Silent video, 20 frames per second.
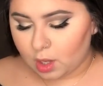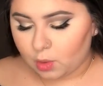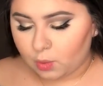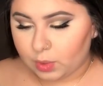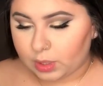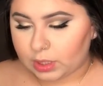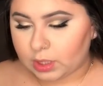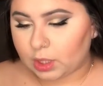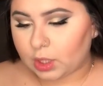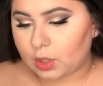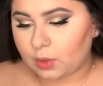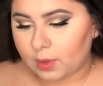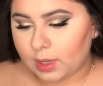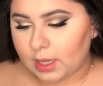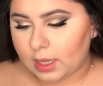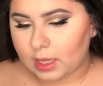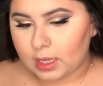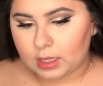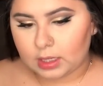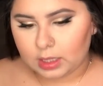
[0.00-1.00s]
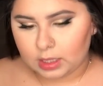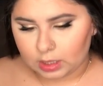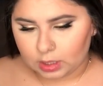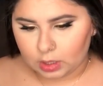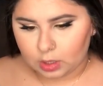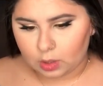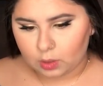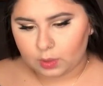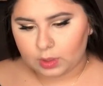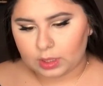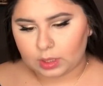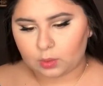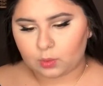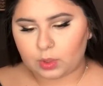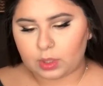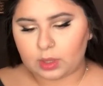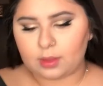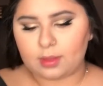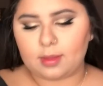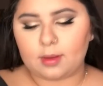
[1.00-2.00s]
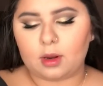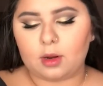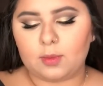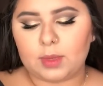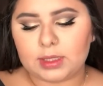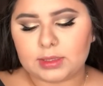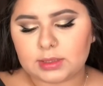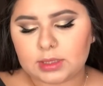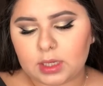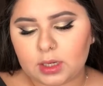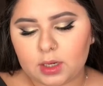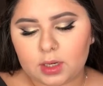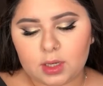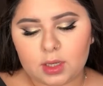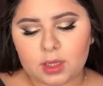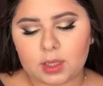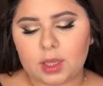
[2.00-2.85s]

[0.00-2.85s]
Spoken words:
we can go ahead and go in with our mascara.